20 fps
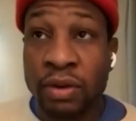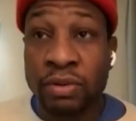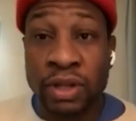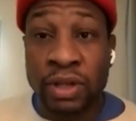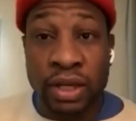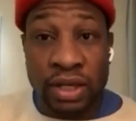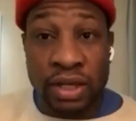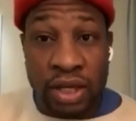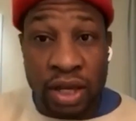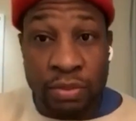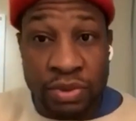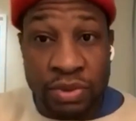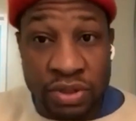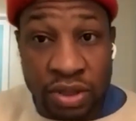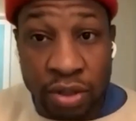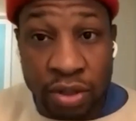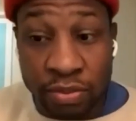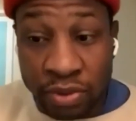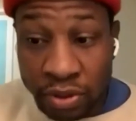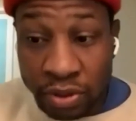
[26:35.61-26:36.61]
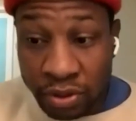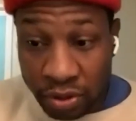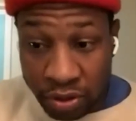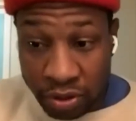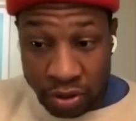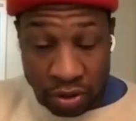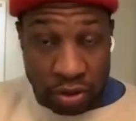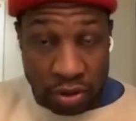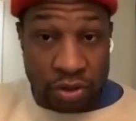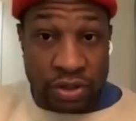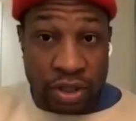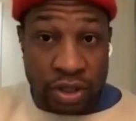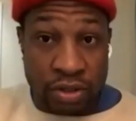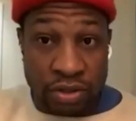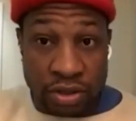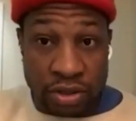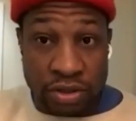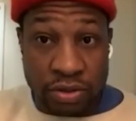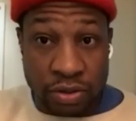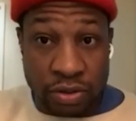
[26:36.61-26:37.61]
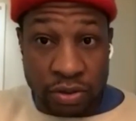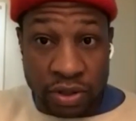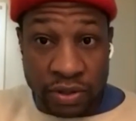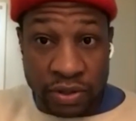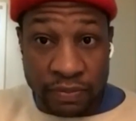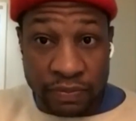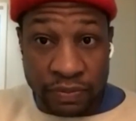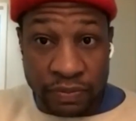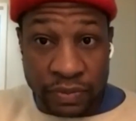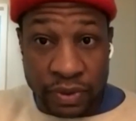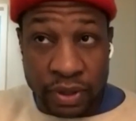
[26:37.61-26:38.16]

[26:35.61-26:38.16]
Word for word: when that camera's up, you're telling a story.